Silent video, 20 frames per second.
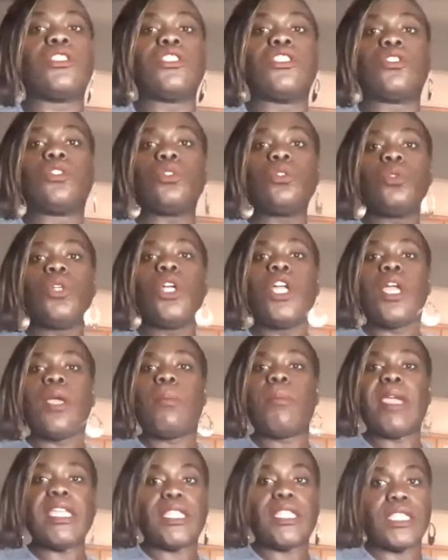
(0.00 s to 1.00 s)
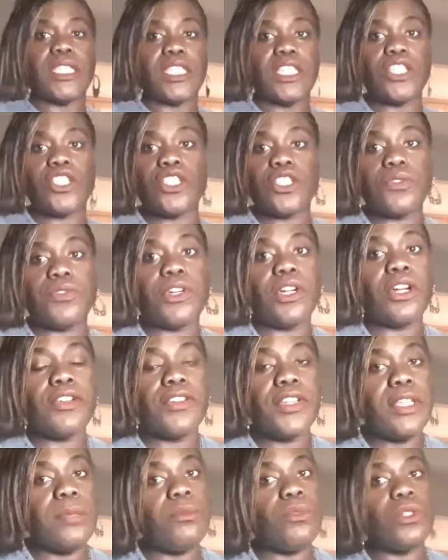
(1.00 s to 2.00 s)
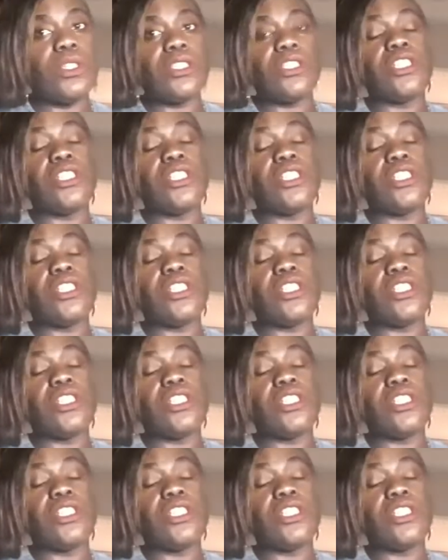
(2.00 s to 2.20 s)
to make decisions for her anymore.